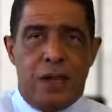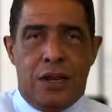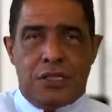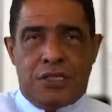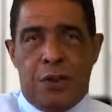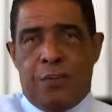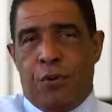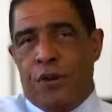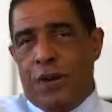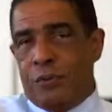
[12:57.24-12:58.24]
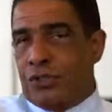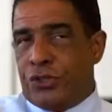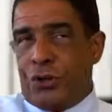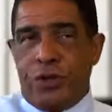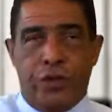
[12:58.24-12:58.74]
Now at some point, I'm
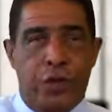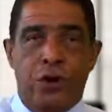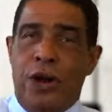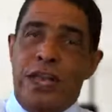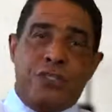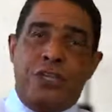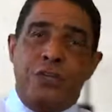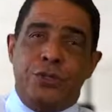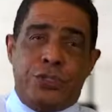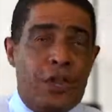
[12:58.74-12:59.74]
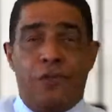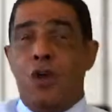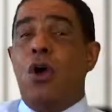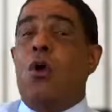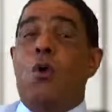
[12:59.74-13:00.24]
sure you're asking
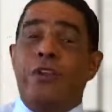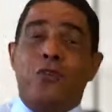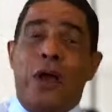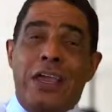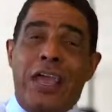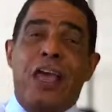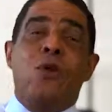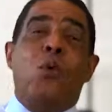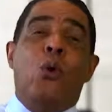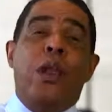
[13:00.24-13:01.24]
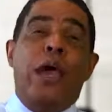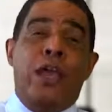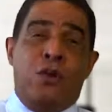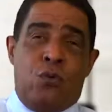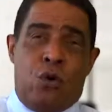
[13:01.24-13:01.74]
yourself, what do I get when
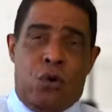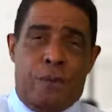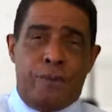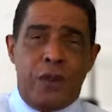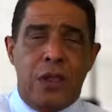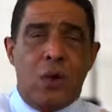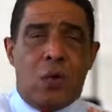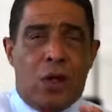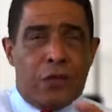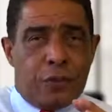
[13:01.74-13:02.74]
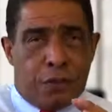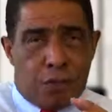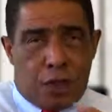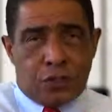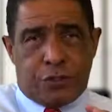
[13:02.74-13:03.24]
I enroll? Well, the
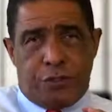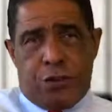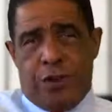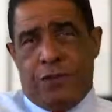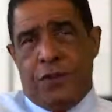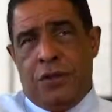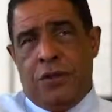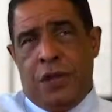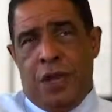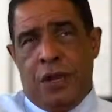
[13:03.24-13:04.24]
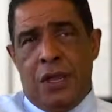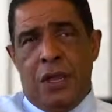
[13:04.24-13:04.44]
most important thing you get